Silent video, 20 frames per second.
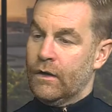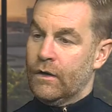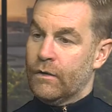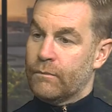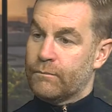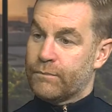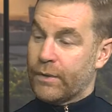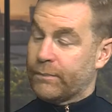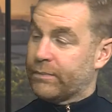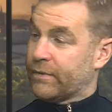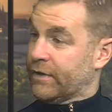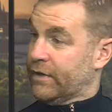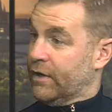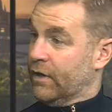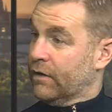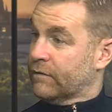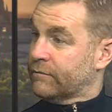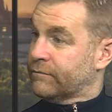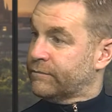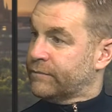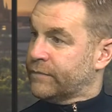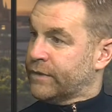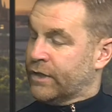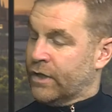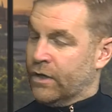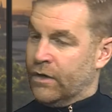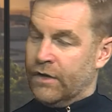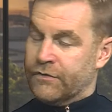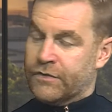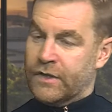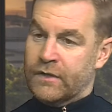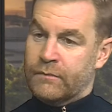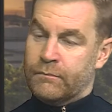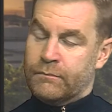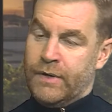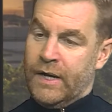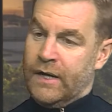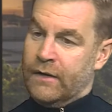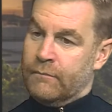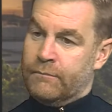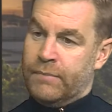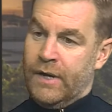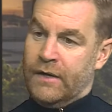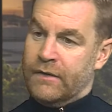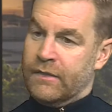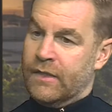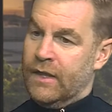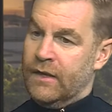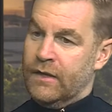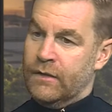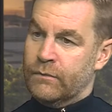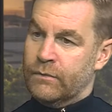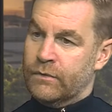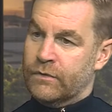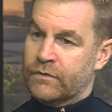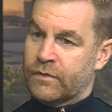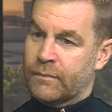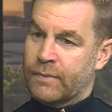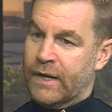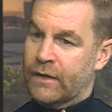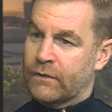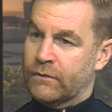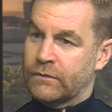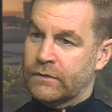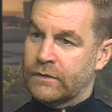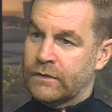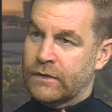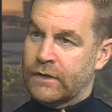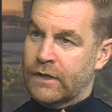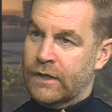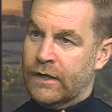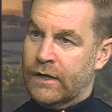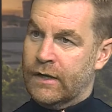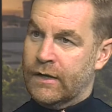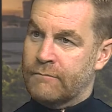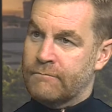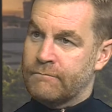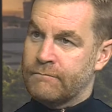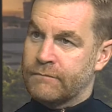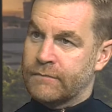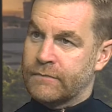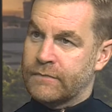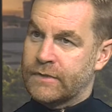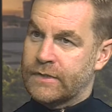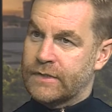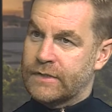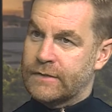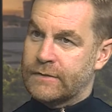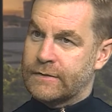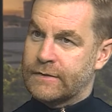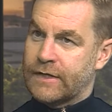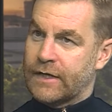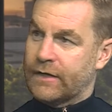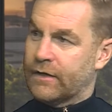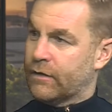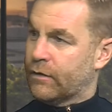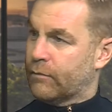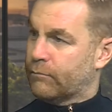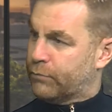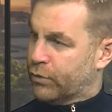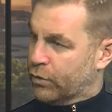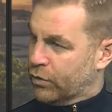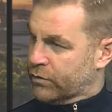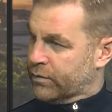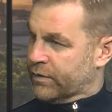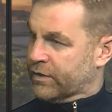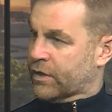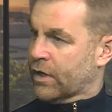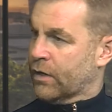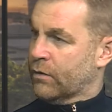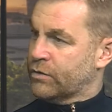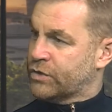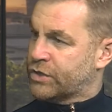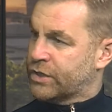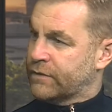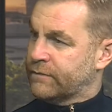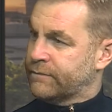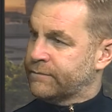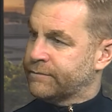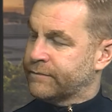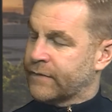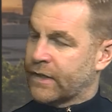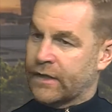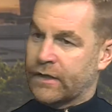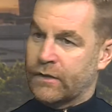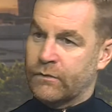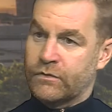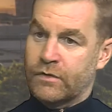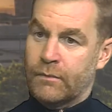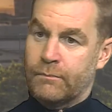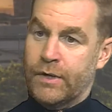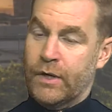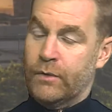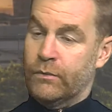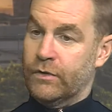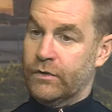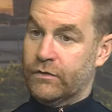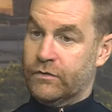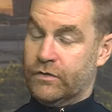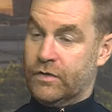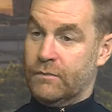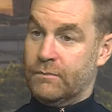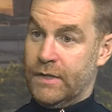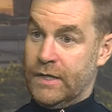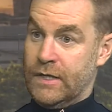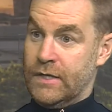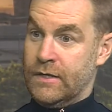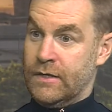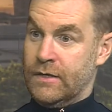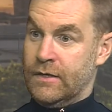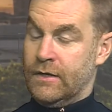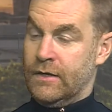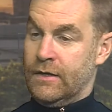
Probably not. I think back then it was about getting on board with coaching, and it was a bonus to be